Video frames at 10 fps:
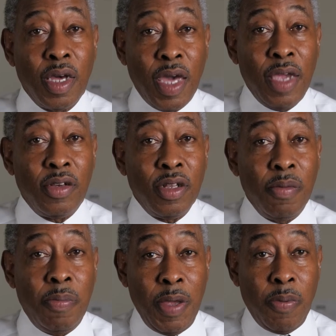
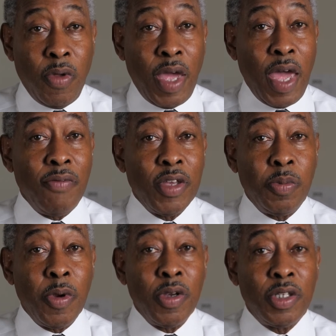Occasionally, people have
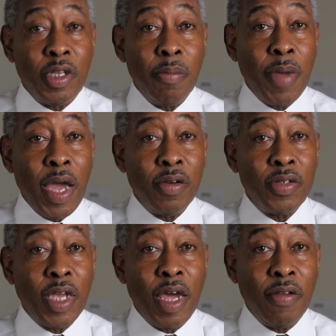experienced some minor
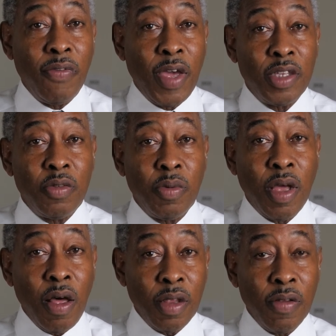side effects with
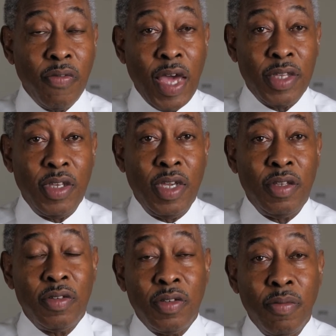all of the
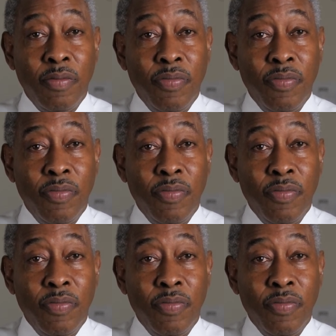vaccines.